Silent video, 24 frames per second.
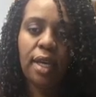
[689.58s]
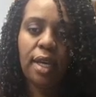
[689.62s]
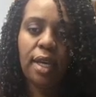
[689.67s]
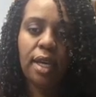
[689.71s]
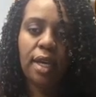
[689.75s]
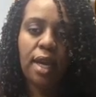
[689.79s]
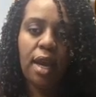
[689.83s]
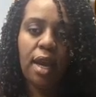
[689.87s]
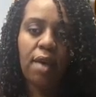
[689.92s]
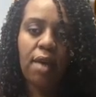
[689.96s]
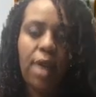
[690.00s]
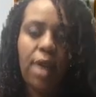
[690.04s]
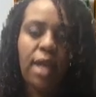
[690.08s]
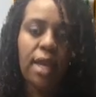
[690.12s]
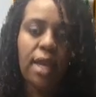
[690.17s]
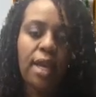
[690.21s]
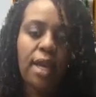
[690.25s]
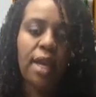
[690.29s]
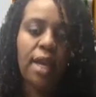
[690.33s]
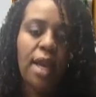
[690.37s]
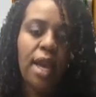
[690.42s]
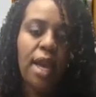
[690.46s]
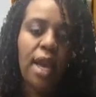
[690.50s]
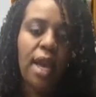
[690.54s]
All right,
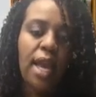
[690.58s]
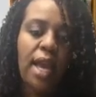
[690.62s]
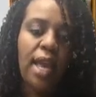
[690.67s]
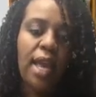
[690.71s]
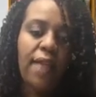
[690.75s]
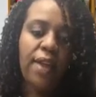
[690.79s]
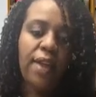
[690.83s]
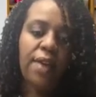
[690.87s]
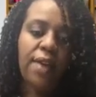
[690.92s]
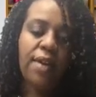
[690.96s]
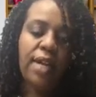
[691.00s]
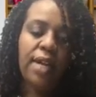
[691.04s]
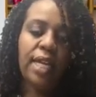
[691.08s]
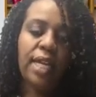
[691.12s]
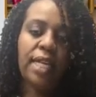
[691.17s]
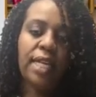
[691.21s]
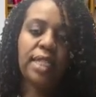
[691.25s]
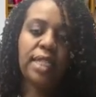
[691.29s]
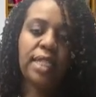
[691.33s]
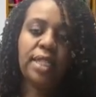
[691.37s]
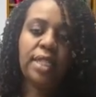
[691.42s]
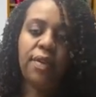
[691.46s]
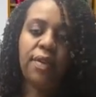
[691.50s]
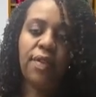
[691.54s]
and there it
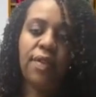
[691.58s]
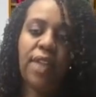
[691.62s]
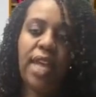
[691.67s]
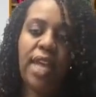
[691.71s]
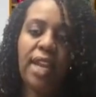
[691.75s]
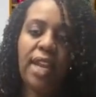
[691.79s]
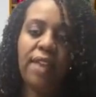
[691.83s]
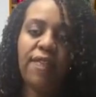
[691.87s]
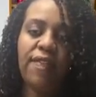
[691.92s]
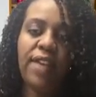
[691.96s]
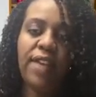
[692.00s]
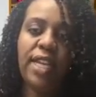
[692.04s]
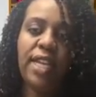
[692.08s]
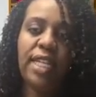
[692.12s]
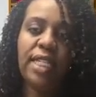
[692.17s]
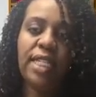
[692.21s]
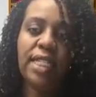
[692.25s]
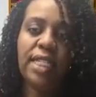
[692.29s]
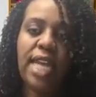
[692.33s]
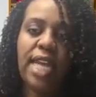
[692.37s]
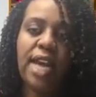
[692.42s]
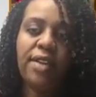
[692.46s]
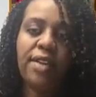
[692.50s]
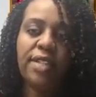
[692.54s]
is. So that event
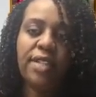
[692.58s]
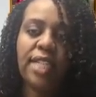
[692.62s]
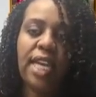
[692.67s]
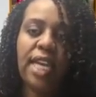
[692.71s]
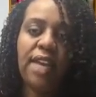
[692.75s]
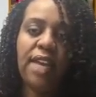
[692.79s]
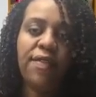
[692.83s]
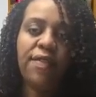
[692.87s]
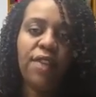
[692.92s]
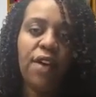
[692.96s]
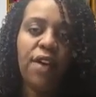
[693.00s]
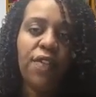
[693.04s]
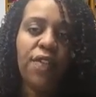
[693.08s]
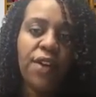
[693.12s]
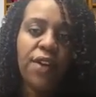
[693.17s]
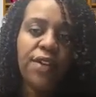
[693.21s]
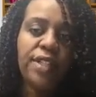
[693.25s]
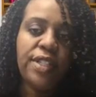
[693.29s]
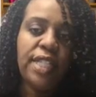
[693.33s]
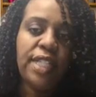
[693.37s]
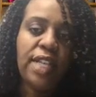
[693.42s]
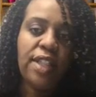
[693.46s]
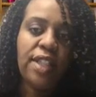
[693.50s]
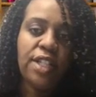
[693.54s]
is now saved on
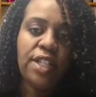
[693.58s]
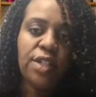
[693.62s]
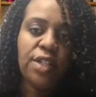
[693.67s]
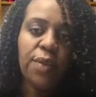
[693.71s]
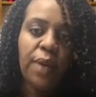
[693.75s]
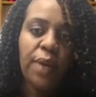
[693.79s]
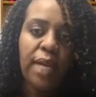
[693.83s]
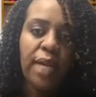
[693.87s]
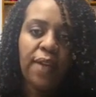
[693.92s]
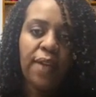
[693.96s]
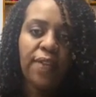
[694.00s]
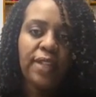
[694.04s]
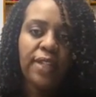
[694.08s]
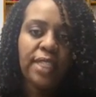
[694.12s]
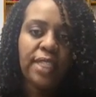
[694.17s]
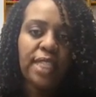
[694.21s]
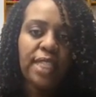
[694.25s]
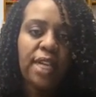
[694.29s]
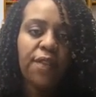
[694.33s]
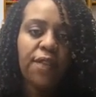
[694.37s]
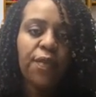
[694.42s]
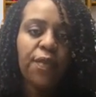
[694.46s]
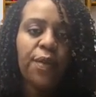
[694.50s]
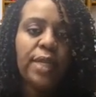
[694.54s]
Thursday the 20th
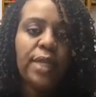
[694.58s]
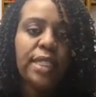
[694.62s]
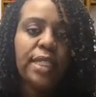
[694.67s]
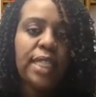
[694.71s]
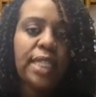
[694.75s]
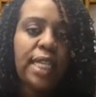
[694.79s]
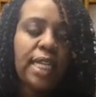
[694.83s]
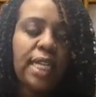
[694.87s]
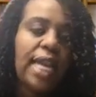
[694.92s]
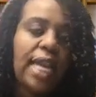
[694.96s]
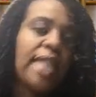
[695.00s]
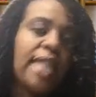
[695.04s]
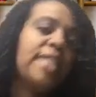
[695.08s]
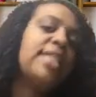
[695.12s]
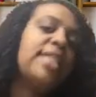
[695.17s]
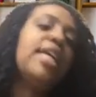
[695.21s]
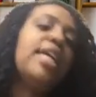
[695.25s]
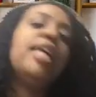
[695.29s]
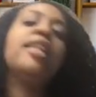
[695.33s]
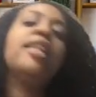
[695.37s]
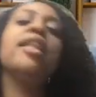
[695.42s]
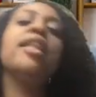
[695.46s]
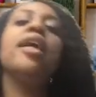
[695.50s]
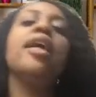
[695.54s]
instead of Wednesday the 19th.